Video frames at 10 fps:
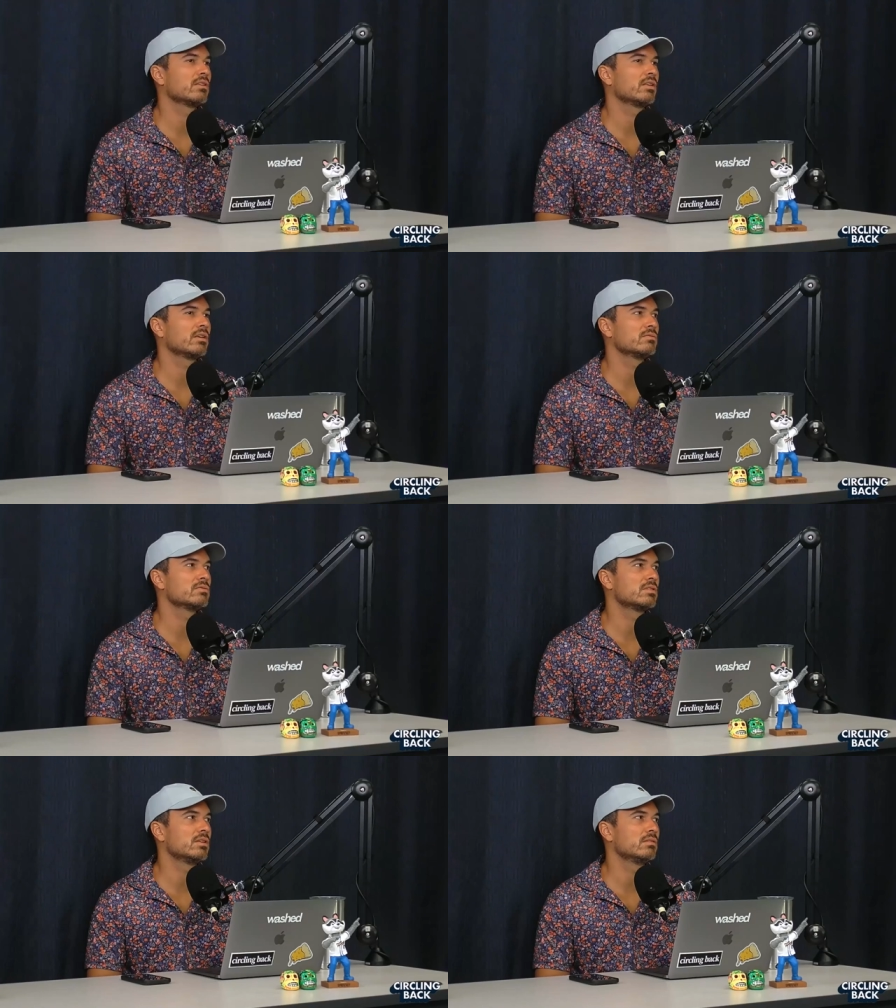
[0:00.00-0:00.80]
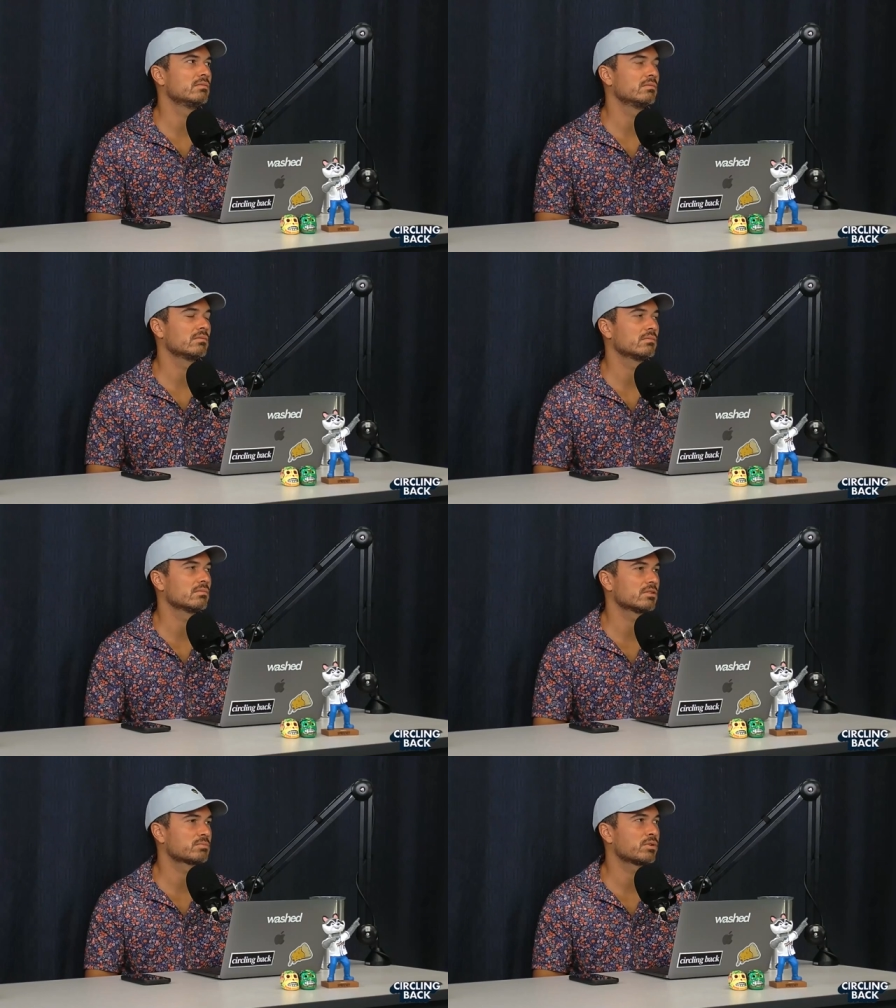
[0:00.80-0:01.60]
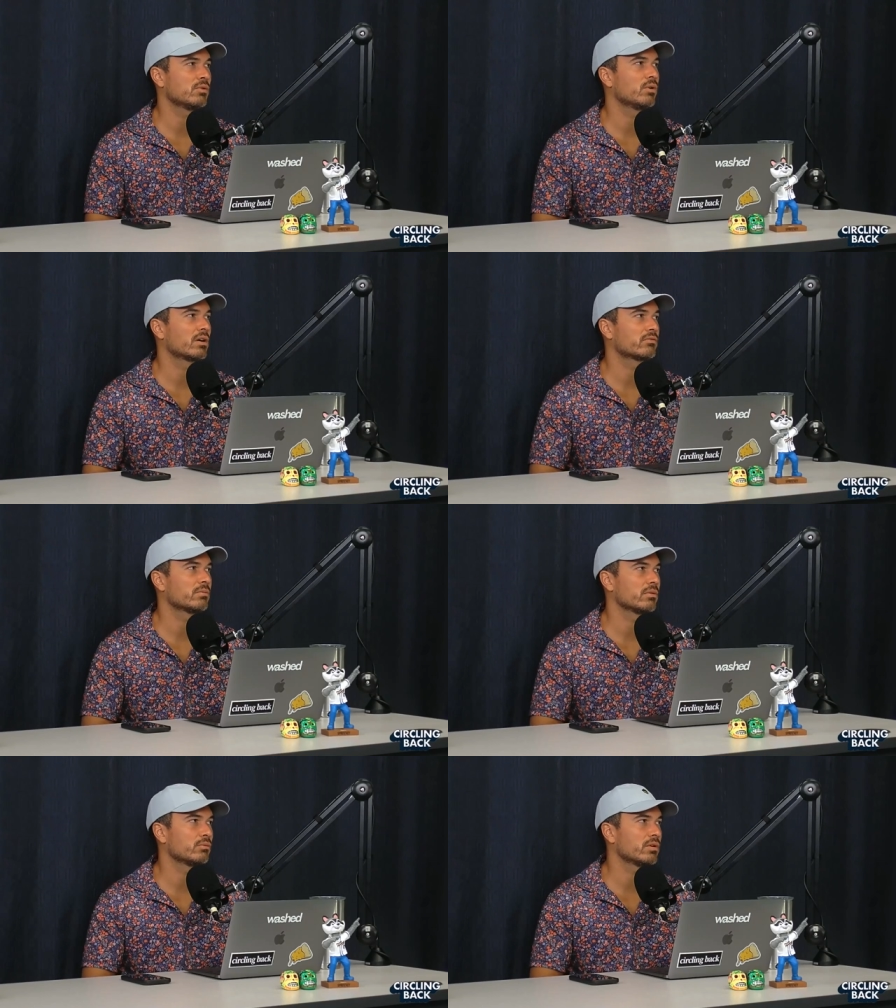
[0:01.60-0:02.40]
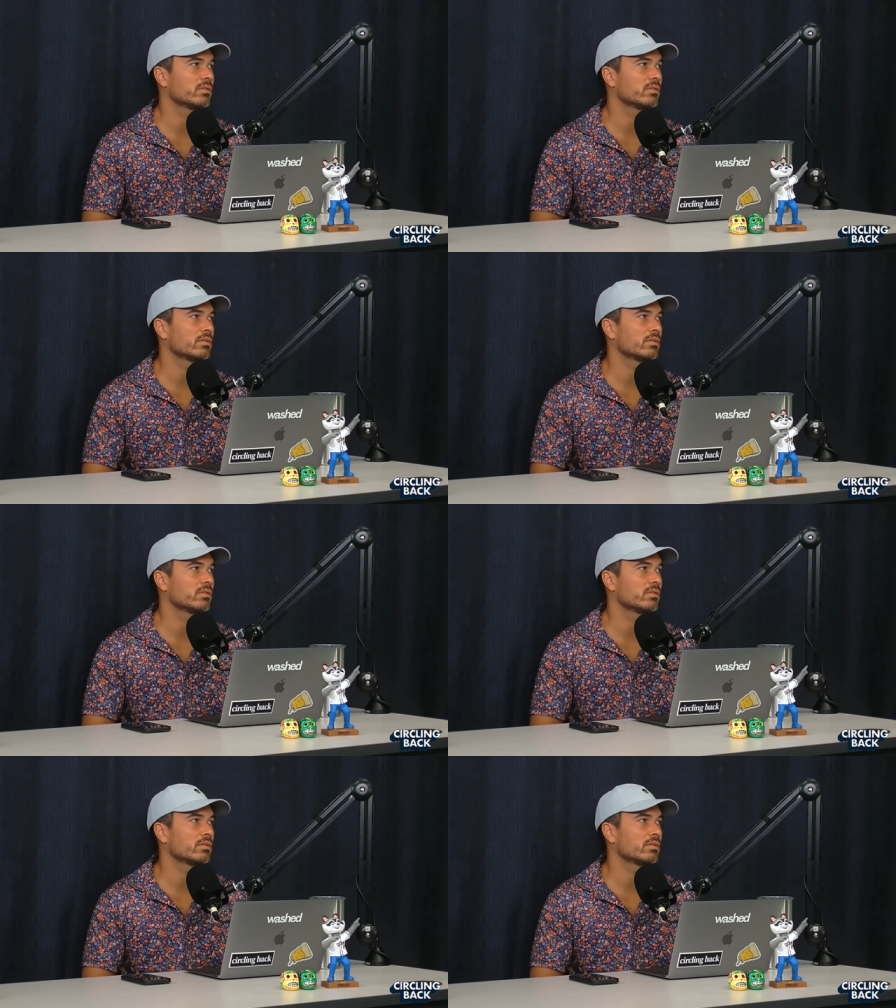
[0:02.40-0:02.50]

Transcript: they use the the spring water from the river